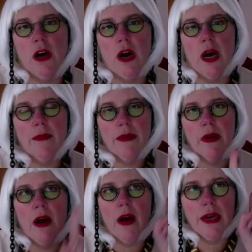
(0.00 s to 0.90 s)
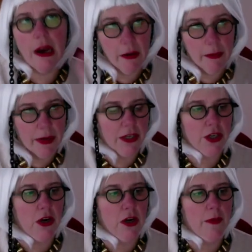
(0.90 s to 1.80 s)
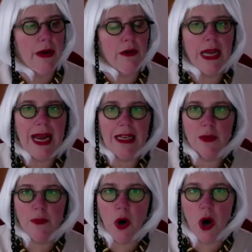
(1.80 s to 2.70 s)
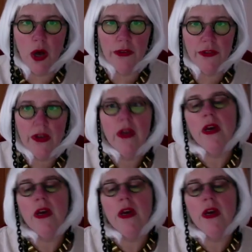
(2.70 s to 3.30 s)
about cats' paws,